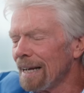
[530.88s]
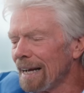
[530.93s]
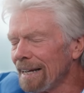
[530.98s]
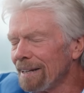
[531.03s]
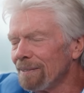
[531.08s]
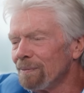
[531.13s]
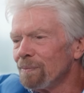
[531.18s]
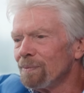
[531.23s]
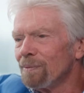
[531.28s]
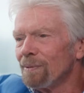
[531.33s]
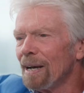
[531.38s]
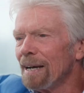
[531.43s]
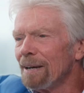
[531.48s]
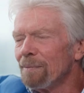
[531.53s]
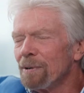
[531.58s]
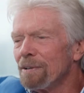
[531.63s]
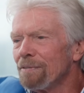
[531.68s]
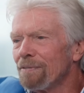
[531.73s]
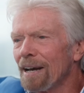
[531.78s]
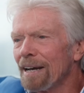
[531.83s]
um, and
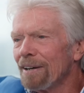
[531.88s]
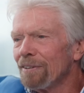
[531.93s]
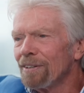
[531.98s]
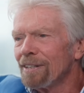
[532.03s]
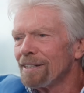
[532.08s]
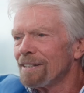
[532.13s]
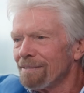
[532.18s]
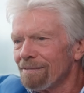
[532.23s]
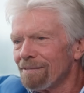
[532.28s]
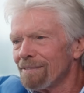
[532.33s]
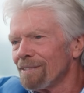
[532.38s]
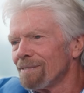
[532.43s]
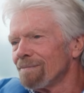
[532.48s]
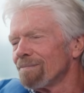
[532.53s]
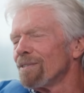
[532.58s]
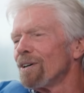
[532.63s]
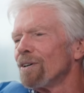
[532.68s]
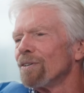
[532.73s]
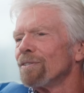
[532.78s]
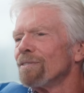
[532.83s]
we found that
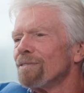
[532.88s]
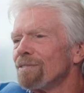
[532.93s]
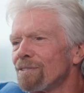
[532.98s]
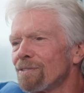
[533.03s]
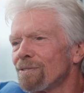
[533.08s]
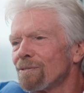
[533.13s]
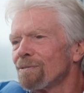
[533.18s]
on